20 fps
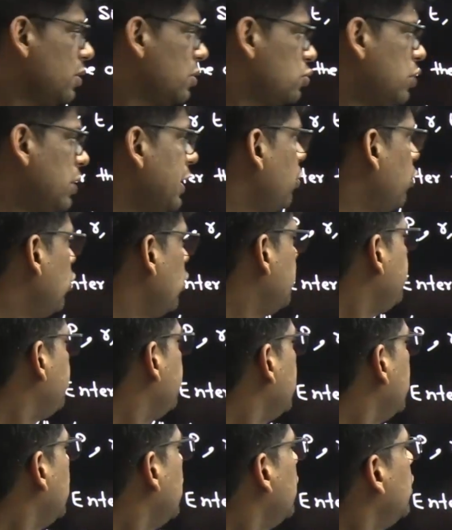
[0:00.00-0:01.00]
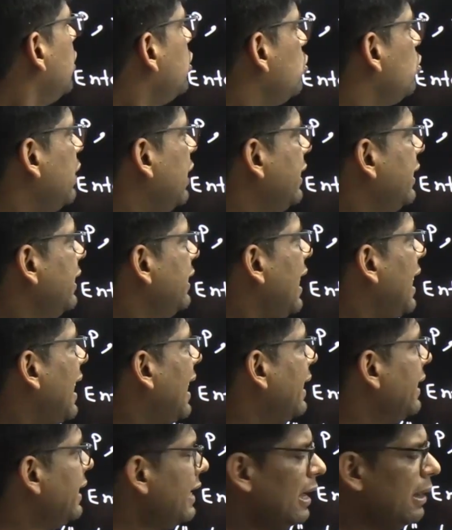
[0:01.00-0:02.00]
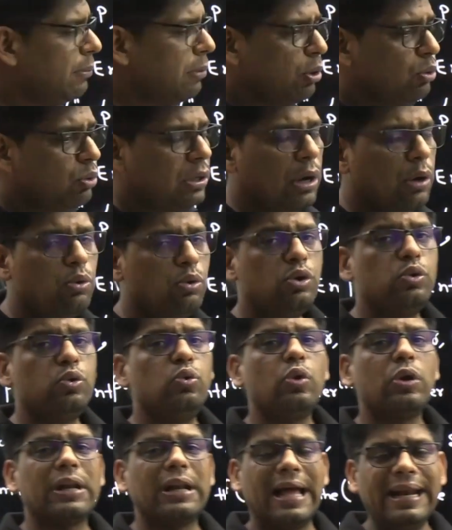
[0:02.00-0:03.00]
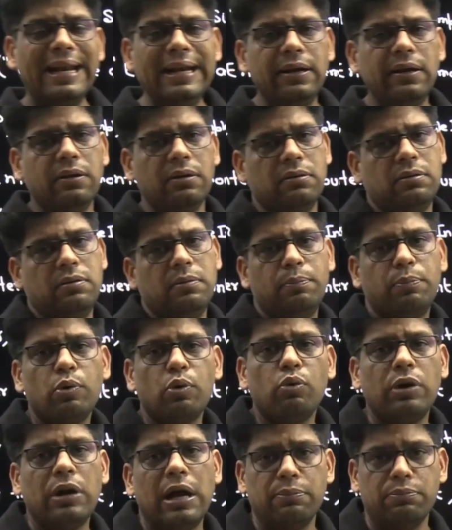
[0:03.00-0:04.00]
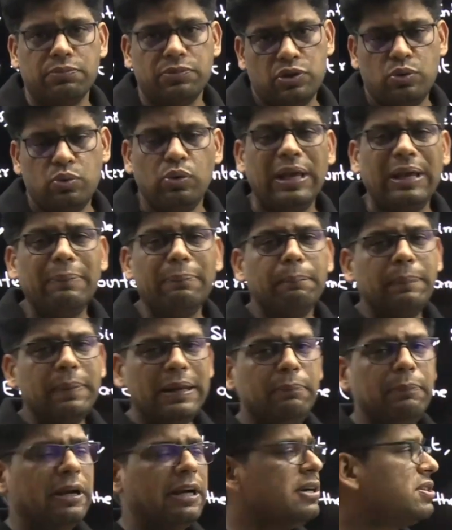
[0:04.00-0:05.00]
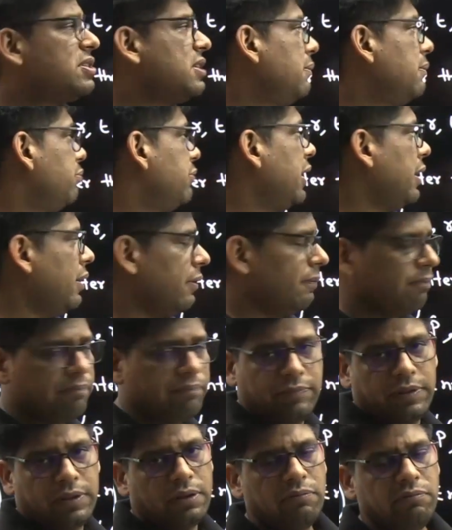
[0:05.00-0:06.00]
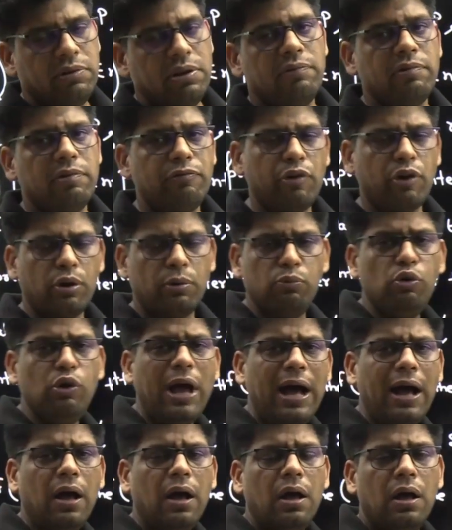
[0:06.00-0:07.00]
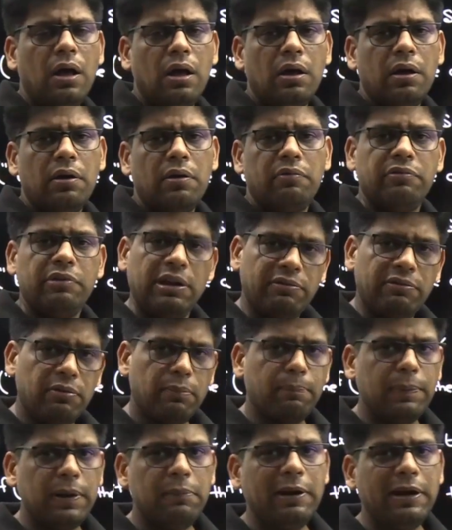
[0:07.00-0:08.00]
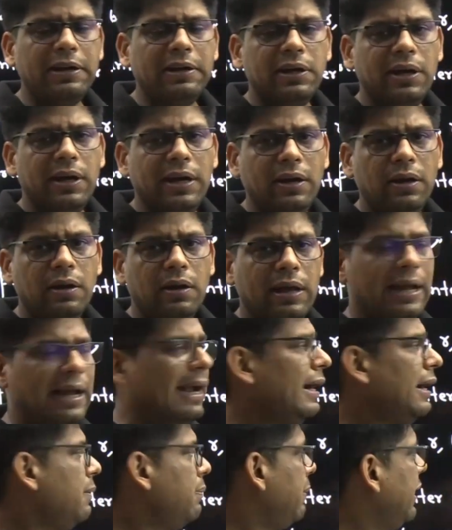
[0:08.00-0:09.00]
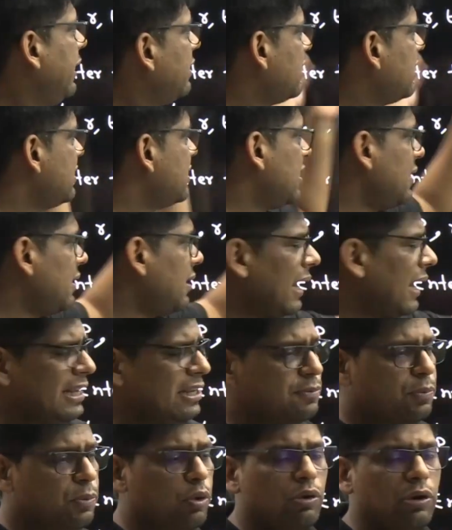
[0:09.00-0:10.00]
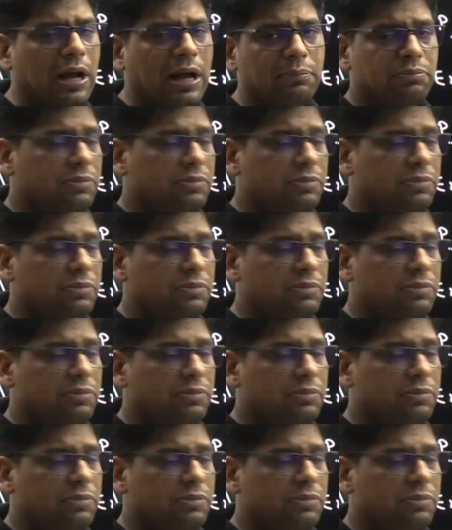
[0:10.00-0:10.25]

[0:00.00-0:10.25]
So, I hope you get an idea about how to write programs to implement something. We have a formula, we have implemented it and makes a generalized program.